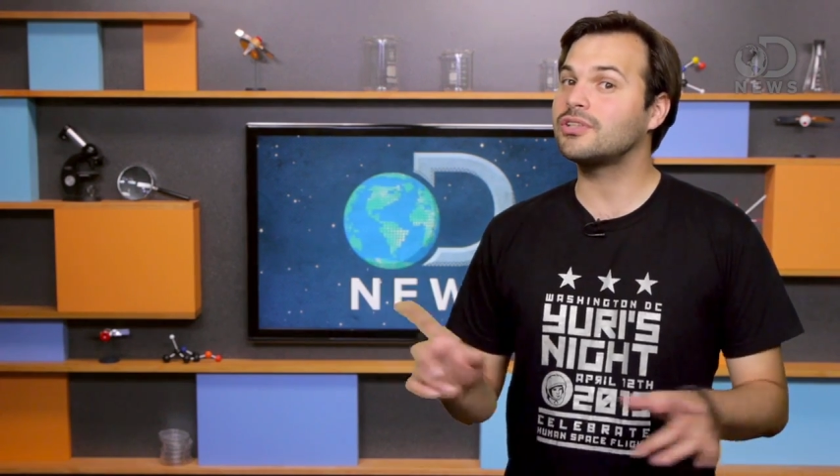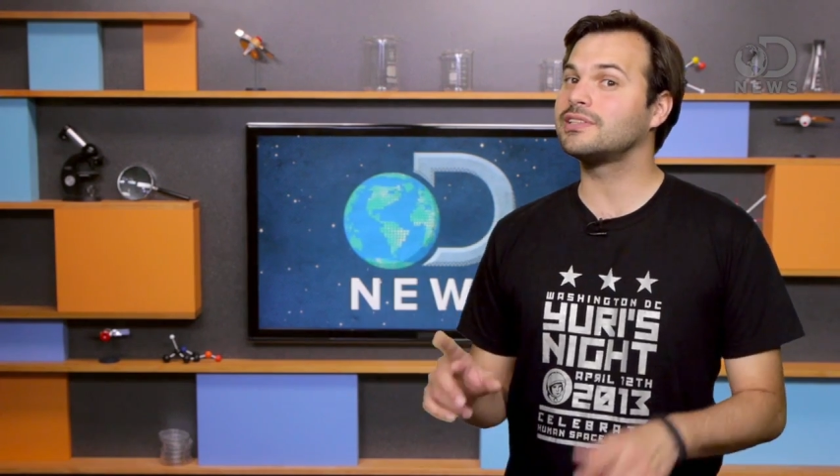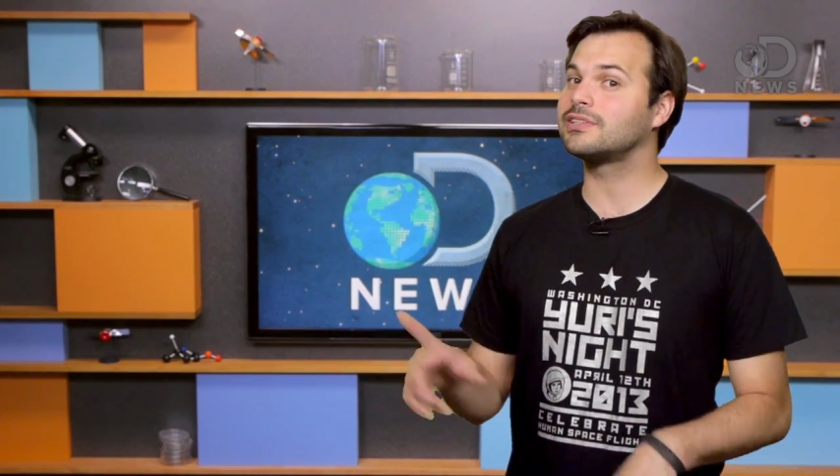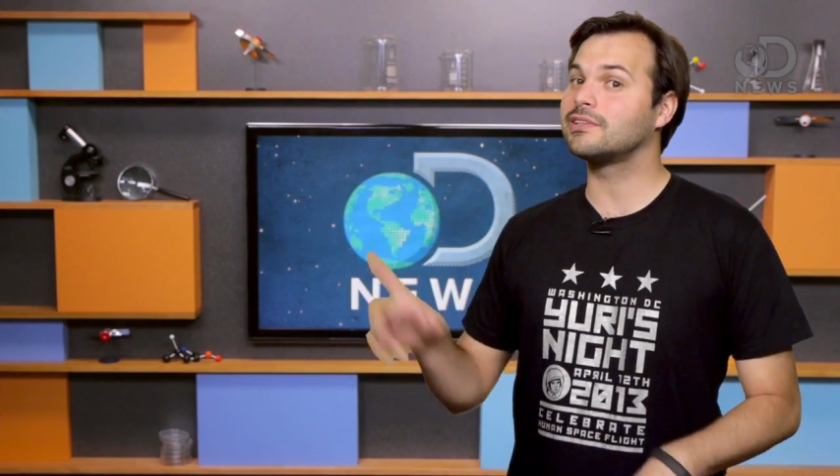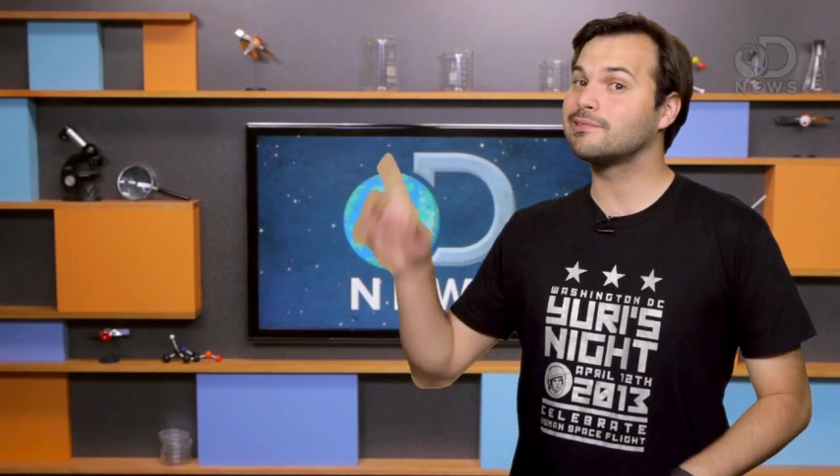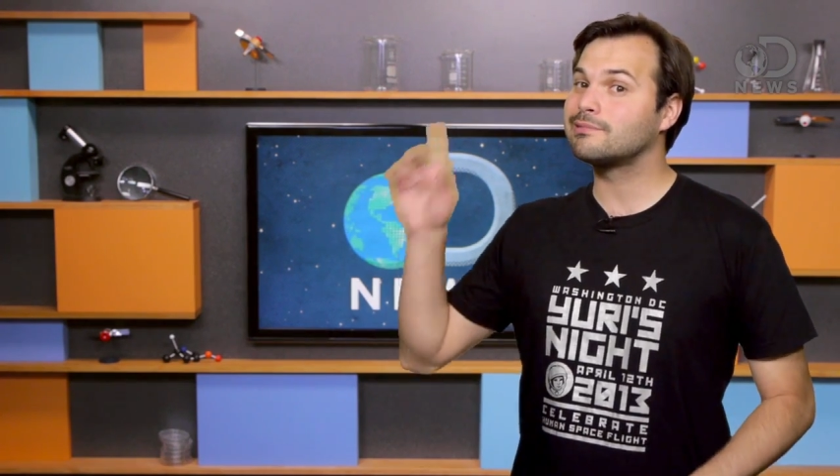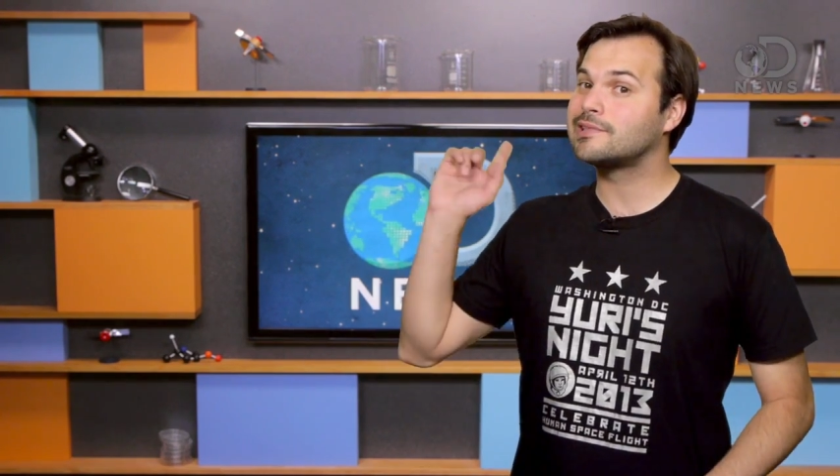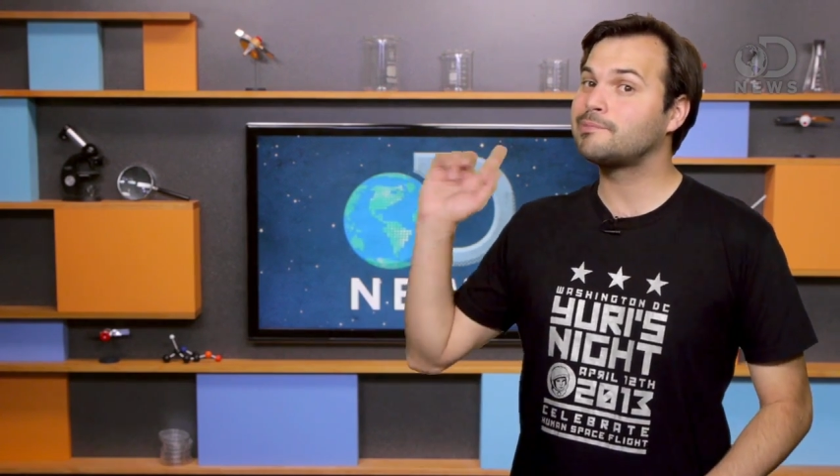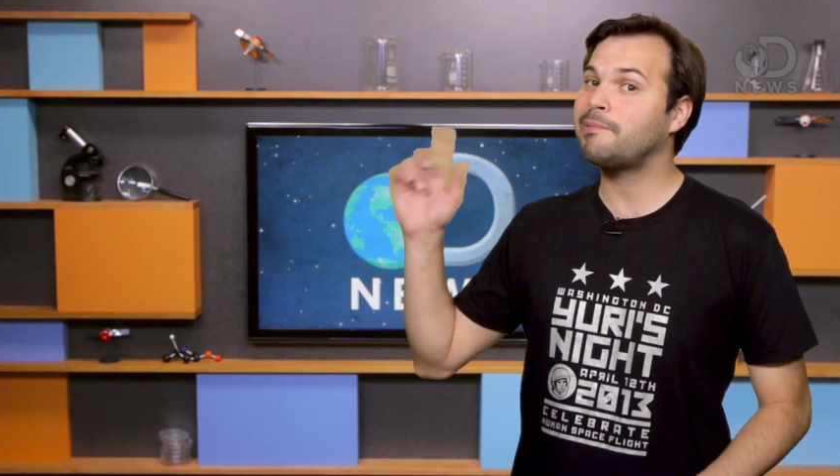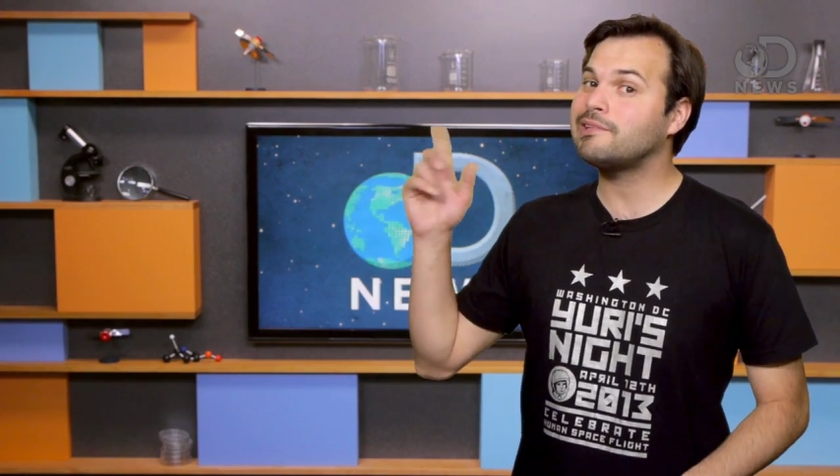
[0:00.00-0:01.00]
concerned with
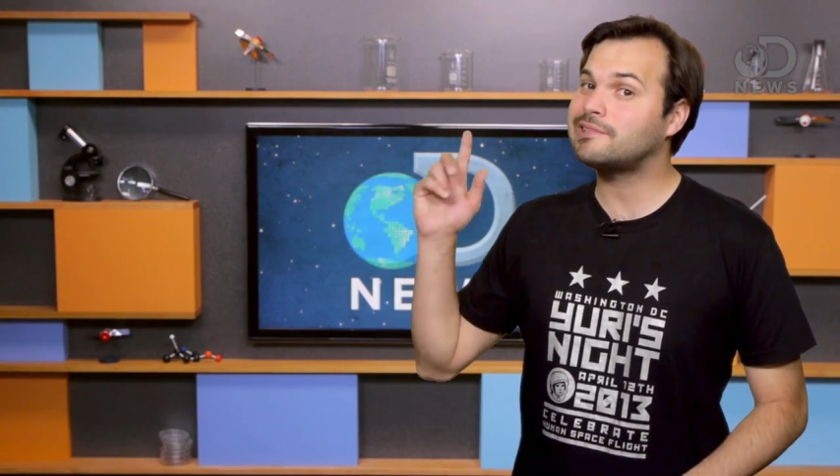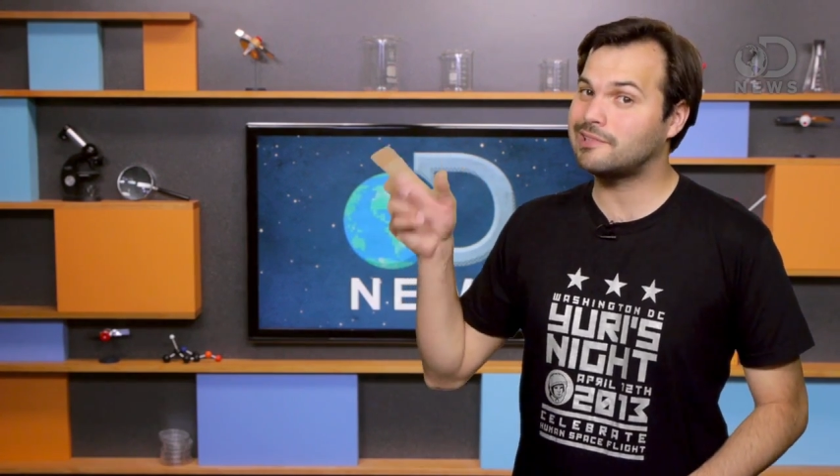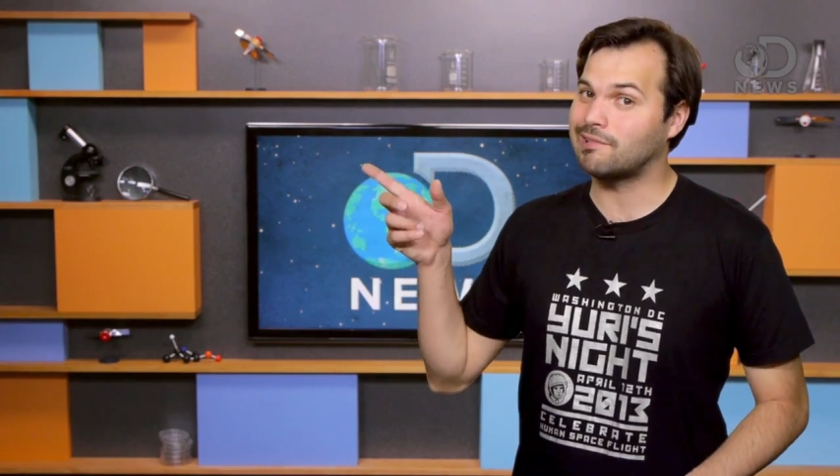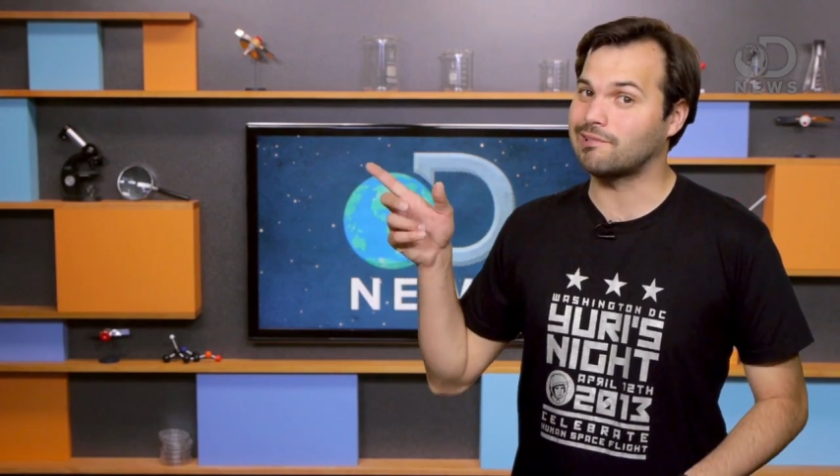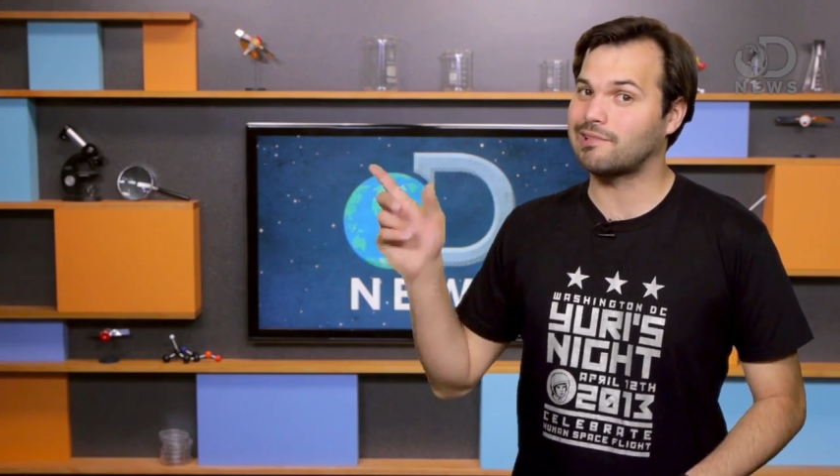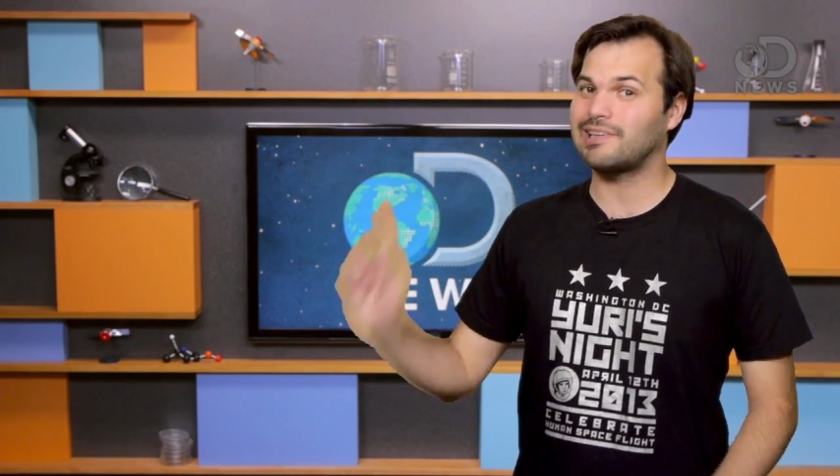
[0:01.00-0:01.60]
space junk.